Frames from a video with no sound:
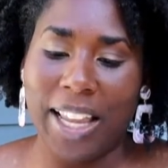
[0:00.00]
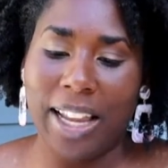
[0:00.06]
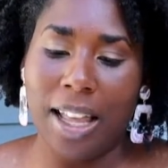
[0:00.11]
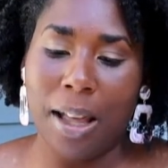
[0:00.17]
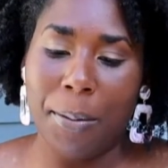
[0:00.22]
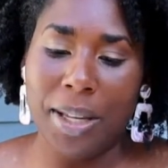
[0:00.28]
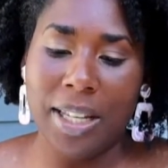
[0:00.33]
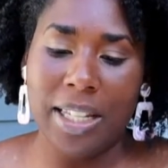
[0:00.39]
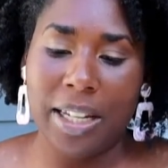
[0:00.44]

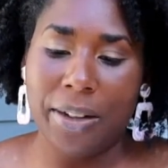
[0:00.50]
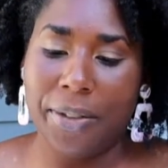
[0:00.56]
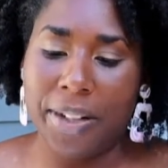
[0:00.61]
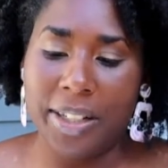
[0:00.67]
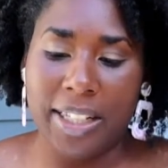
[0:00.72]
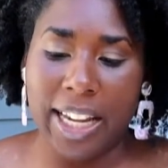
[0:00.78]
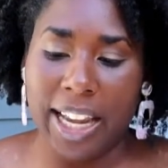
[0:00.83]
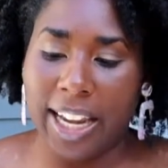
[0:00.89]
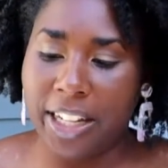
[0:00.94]
come in
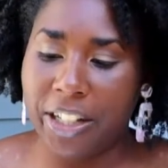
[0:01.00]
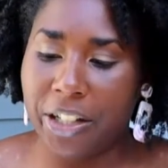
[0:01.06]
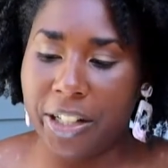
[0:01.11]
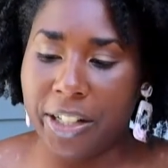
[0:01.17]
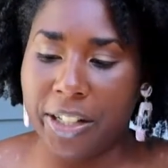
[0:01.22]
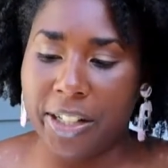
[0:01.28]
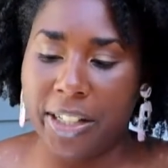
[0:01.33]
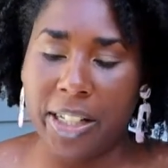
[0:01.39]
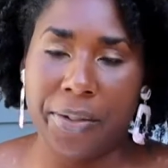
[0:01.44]
different
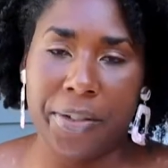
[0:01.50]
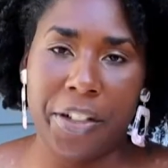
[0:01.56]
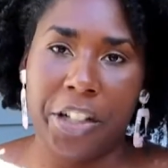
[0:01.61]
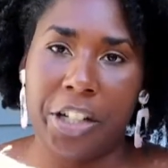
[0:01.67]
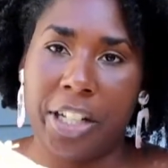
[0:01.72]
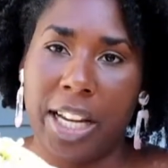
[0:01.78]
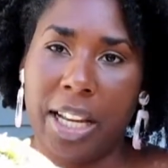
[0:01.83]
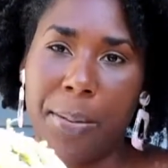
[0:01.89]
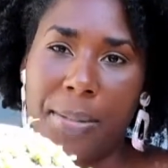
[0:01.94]
textures,
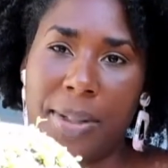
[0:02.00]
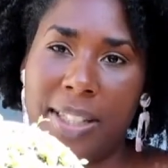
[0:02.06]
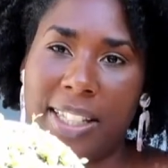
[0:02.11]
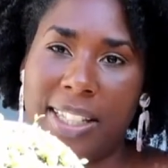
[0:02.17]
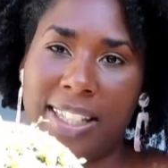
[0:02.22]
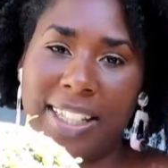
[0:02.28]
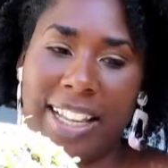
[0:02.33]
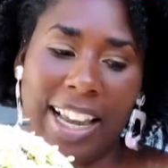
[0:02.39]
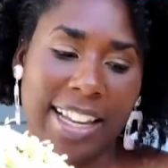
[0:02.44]
different
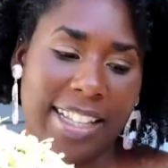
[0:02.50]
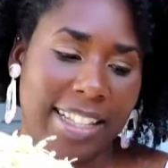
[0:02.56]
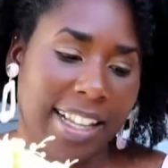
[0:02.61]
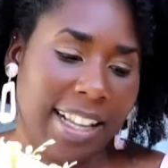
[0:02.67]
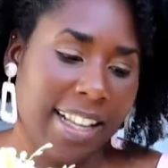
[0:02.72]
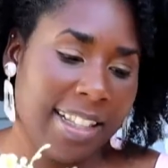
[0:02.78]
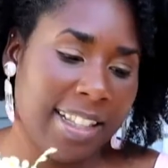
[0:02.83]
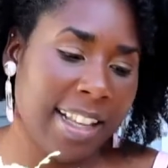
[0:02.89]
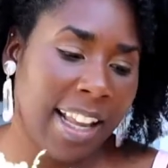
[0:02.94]
shapes and
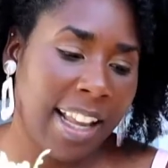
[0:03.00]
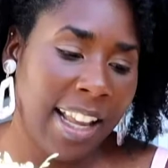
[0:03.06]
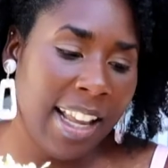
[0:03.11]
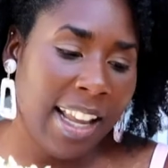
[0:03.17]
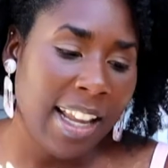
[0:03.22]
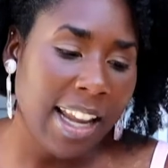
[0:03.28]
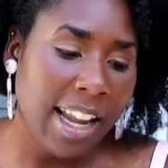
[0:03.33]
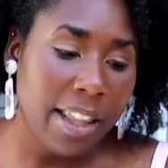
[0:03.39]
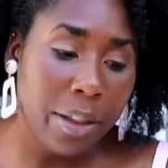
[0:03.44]
sizes,
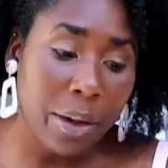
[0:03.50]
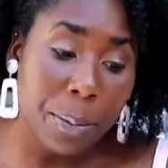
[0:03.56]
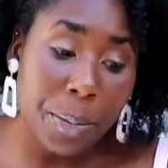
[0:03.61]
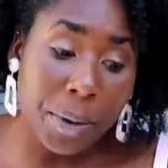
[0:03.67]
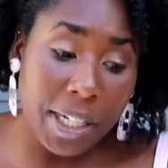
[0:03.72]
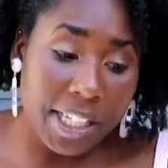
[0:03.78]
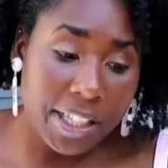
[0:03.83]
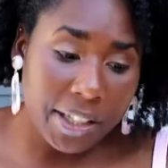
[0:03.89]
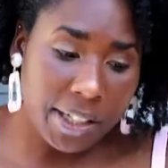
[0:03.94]
and they're
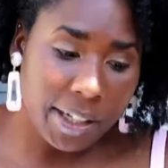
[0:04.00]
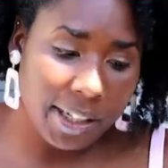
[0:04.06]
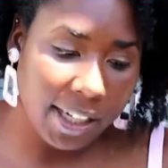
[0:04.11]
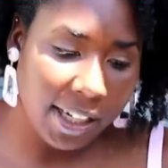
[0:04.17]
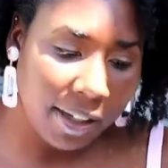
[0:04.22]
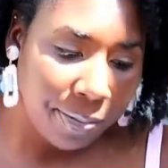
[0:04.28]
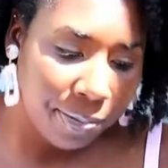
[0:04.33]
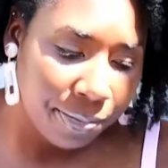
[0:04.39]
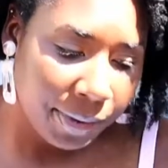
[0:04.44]
pretty
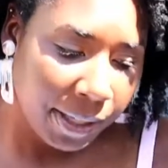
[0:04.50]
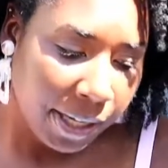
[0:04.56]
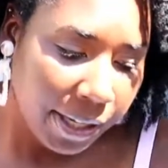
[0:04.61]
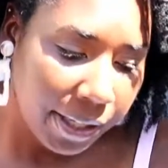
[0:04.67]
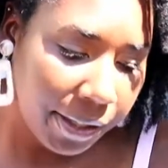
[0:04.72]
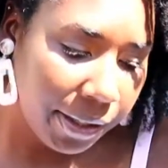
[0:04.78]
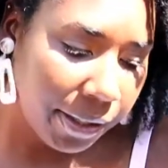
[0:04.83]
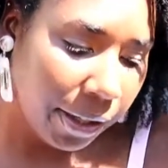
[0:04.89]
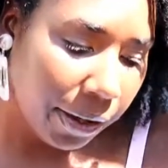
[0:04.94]
sturdy.
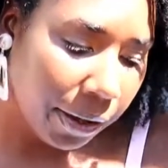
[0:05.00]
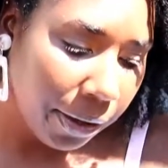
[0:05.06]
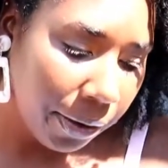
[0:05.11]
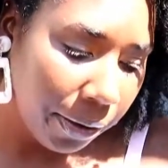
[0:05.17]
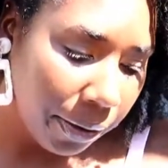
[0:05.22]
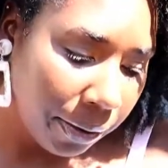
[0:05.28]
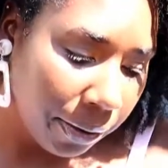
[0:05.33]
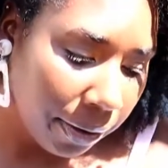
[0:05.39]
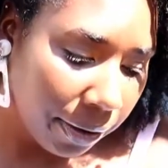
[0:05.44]

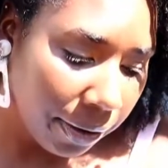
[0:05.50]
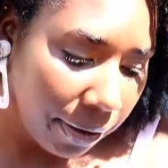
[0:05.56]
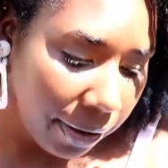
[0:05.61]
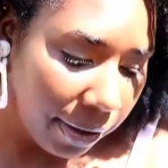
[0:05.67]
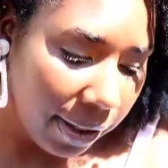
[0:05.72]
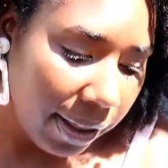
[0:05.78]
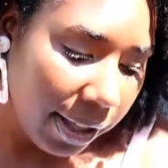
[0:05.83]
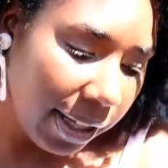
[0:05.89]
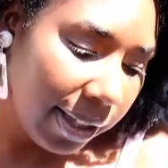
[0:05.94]
So
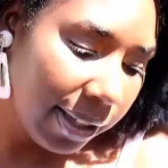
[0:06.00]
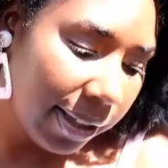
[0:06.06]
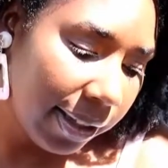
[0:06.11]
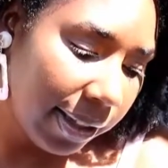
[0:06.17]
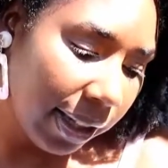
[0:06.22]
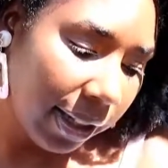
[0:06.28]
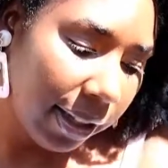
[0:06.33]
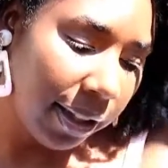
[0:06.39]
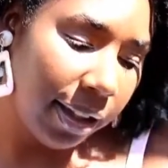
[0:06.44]
this
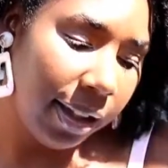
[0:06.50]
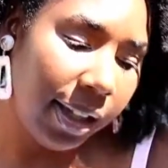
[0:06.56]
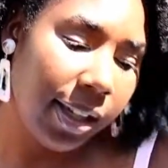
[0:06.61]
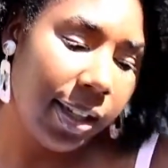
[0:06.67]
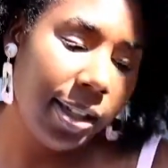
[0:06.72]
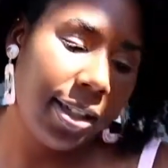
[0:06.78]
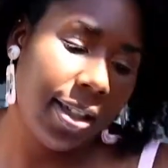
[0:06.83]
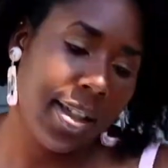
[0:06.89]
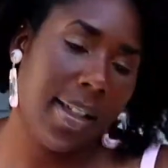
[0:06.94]

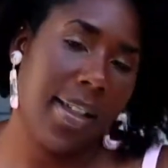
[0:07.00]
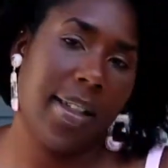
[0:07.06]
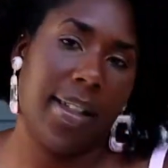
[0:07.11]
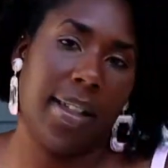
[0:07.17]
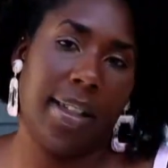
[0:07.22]
succulent